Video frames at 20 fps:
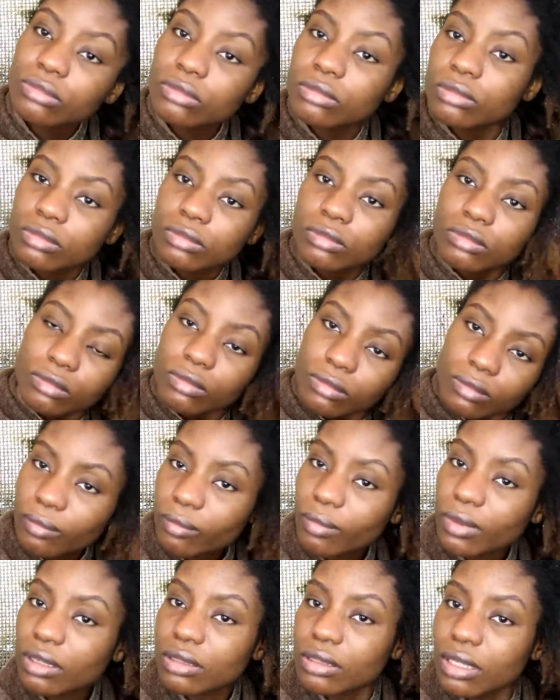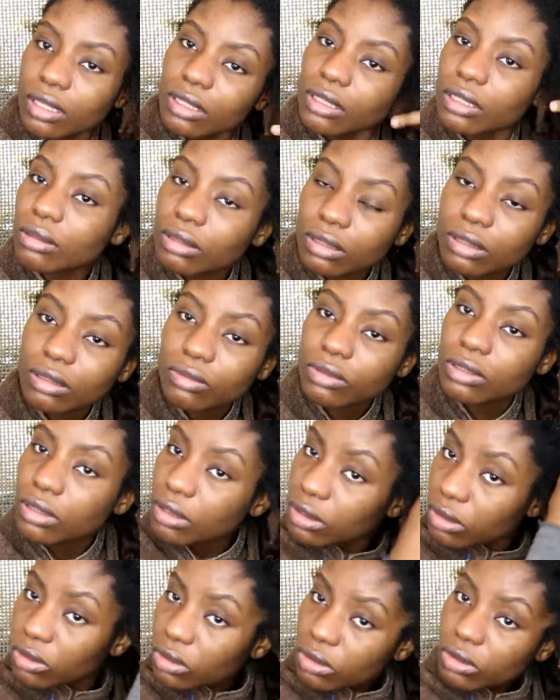my clay
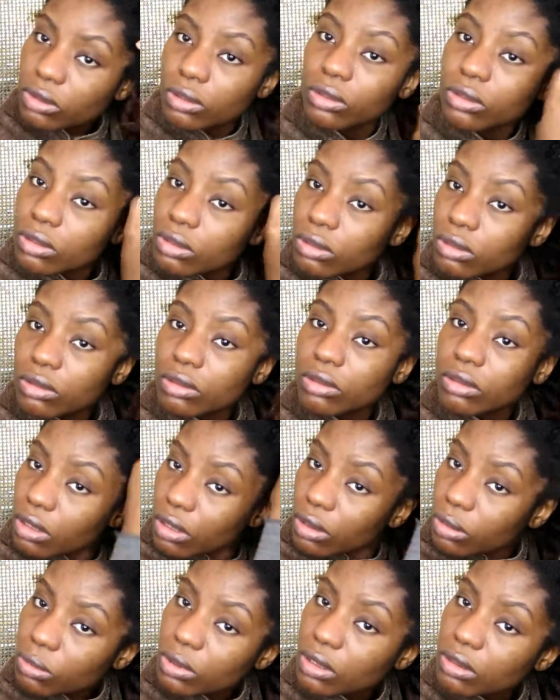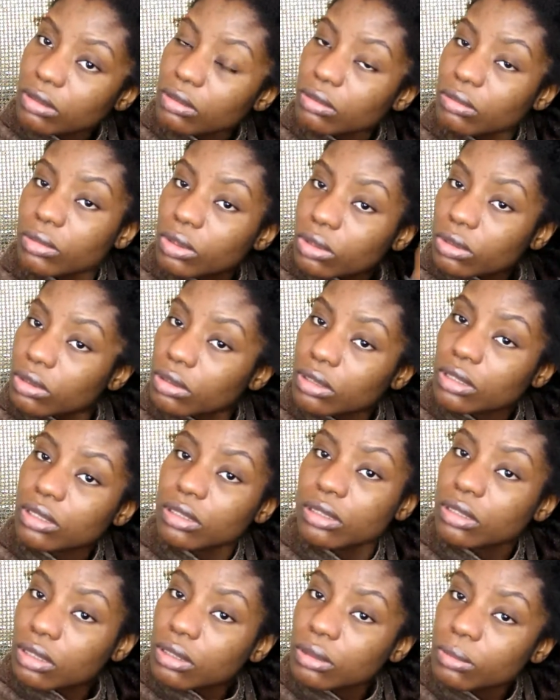mixture and I just put it in my
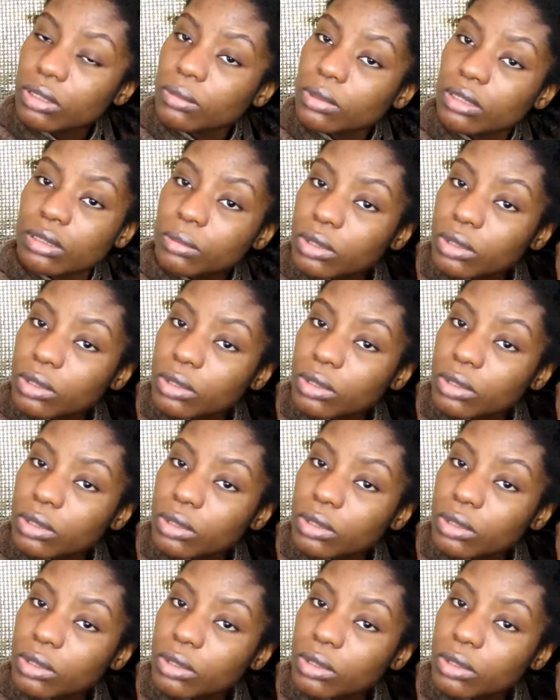hair.